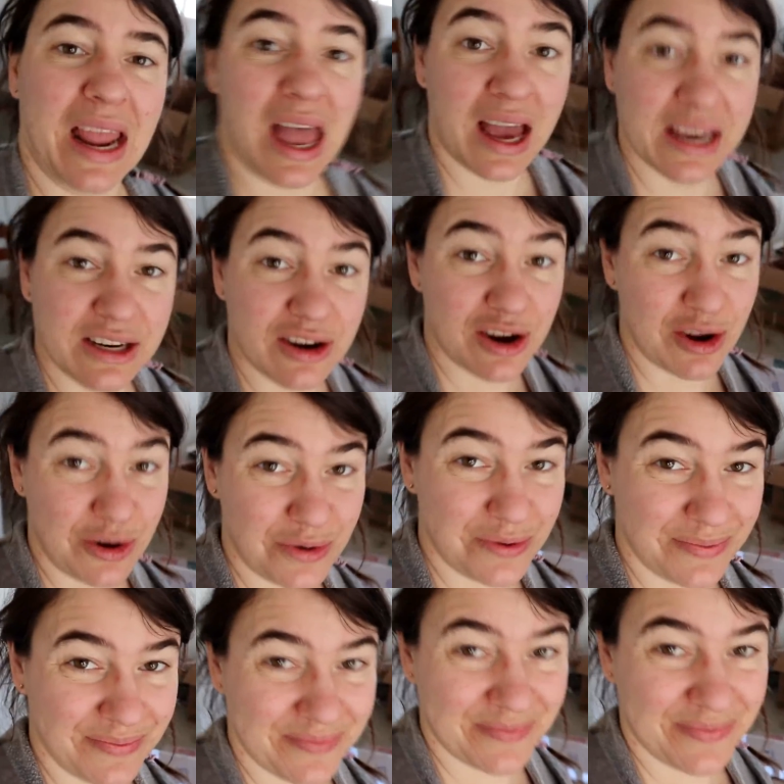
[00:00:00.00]
I knew
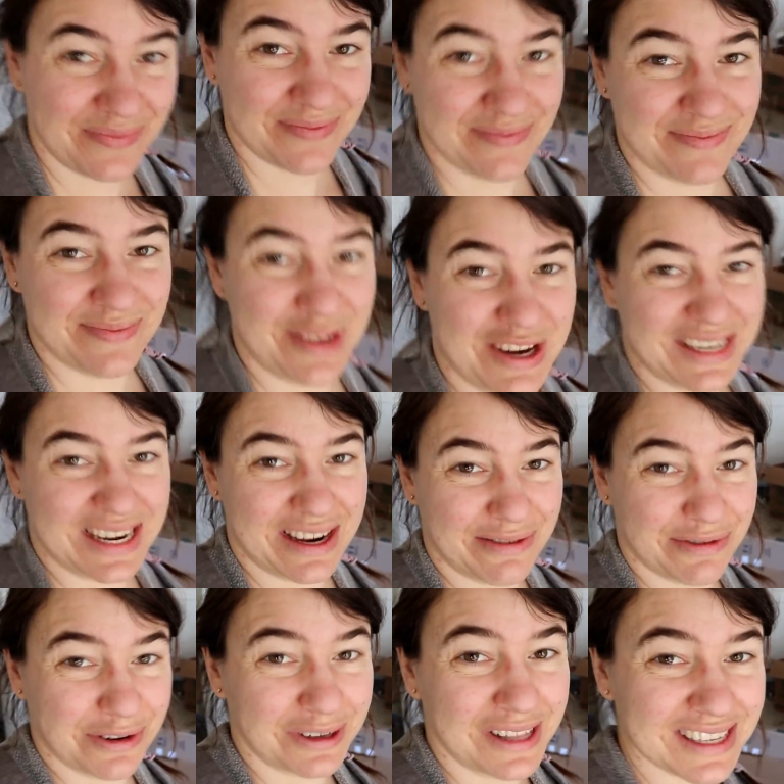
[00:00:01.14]
you had to add
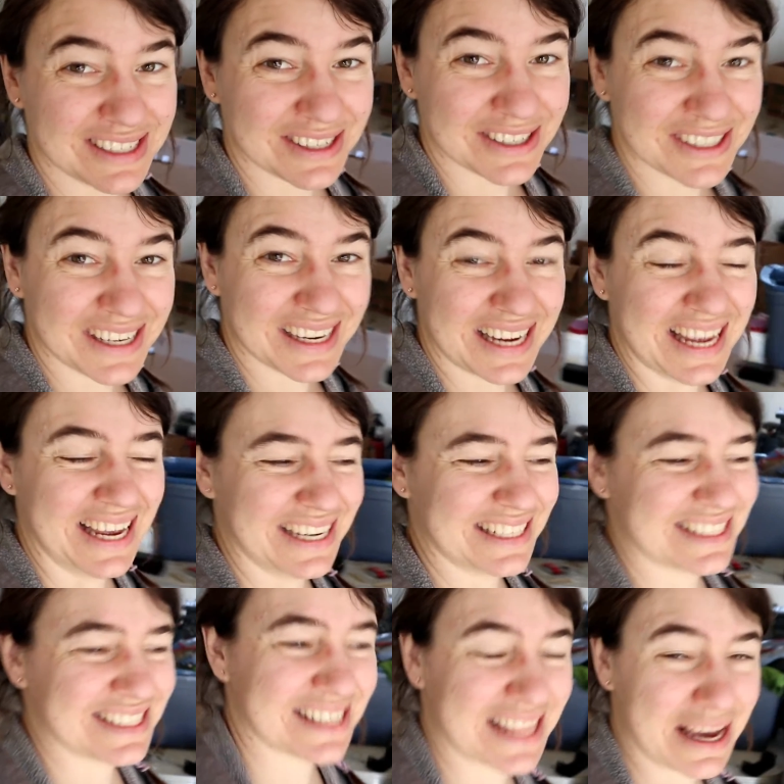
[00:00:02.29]
fertilizer
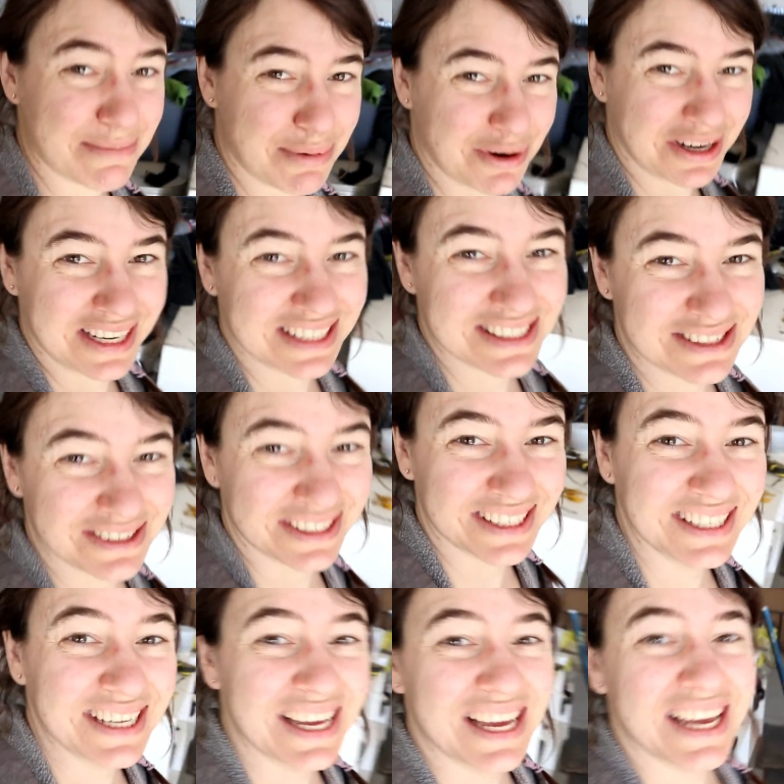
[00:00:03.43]
into that potting soil